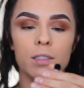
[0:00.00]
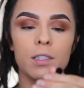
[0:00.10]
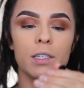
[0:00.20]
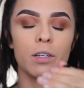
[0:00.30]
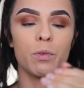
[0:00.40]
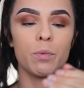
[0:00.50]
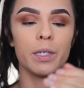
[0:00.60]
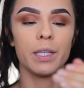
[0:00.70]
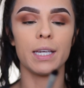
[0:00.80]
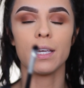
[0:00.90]
This is like a
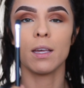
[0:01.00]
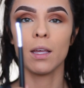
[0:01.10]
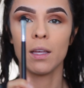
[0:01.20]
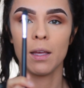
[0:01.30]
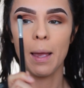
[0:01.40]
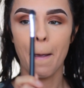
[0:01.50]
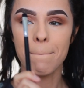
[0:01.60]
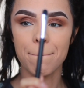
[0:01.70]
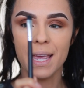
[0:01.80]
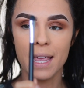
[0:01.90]
really
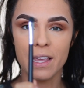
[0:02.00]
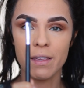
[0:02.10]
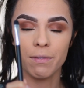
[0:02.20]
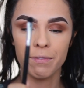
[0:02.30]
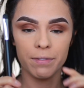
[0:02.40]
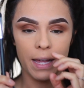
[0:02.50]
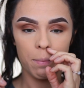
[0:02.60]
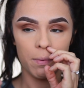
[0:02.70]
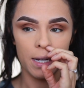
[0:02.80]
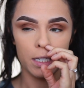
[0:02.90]
big
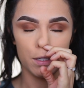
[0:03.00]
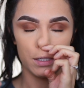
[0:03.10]
flat brush.